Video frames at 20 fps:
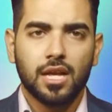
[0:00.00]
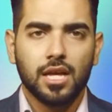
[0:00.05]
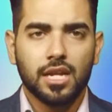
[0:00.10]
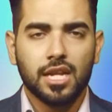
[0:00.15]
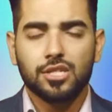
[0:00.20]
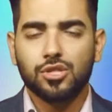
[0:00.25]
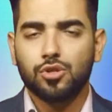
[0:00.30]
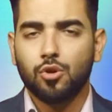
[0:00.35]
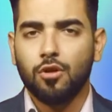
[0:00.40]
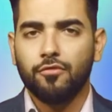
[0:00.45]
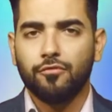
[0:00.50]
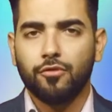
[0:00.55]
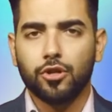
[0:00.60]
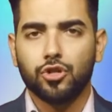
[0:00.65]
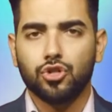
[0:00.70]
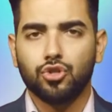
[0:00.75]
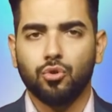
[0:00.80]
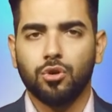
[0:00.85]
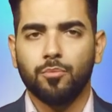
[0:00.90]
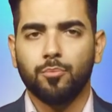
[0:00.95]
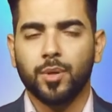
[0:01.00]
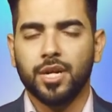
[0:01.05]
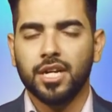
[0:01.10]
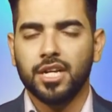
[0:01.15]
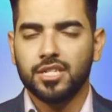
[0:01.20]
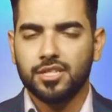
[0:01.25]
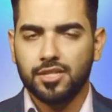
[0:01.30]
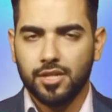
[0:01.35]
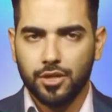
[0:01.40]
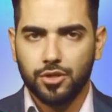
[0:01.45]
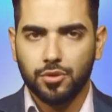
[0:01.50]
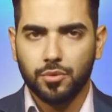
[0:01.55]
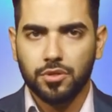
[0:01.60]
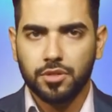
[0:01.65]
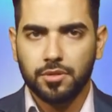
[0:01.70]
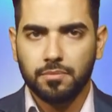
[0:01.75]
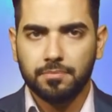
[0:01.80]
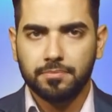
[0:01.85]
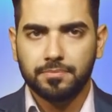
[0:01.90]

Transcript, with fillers: Let's go for a short break. Stay tuned.